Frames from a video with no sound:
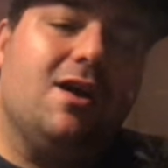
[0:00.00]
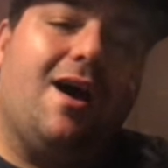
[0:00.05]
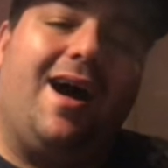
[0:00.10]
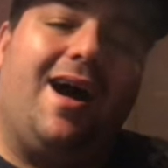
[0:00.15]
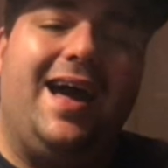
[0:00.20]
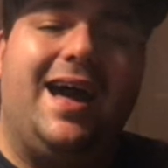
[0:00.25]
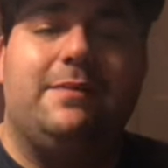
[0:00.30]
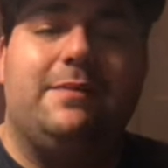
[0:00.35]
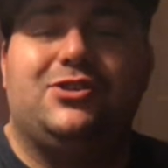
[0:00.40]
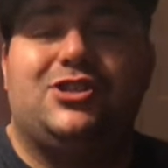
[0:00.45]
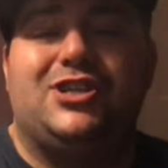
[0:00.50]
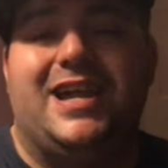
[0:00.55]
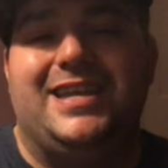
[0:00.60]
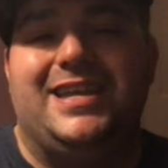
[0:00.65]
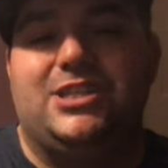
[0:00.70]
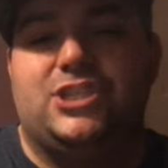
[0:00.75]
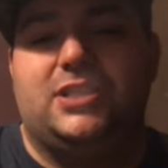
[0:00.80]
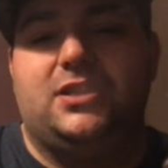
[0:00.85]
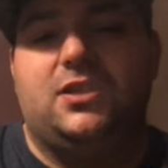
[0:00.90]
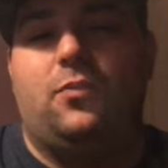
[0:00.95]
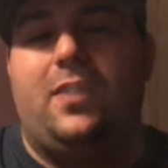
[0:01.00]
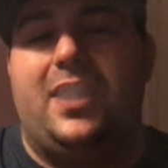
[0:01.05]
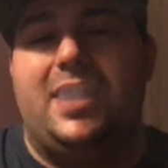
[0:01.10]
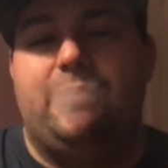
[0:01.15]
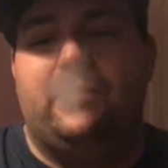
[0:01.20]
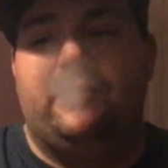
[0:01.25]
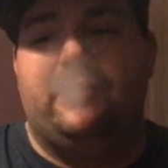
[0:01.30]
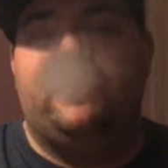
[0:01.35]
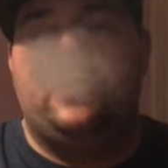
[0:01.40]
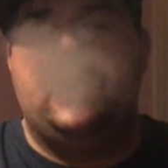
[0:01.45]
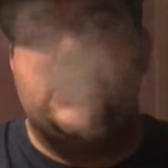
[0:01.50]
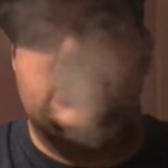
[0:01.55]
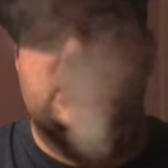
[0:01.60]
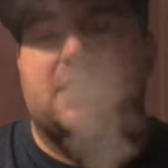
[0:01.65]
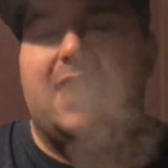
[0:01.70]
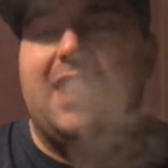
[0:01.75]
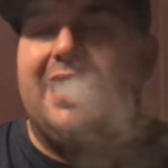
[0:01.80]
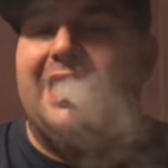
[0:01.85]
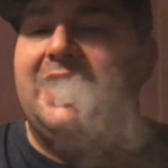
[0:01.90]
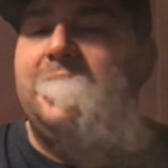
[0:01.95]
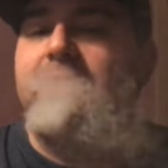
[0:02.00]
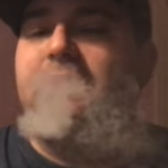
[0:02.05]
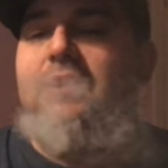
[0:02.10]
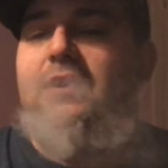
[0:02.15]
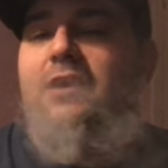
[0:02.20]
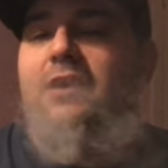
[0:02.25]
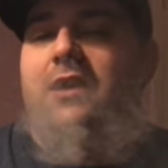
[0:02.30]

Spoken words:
I am changing the way we review slightly.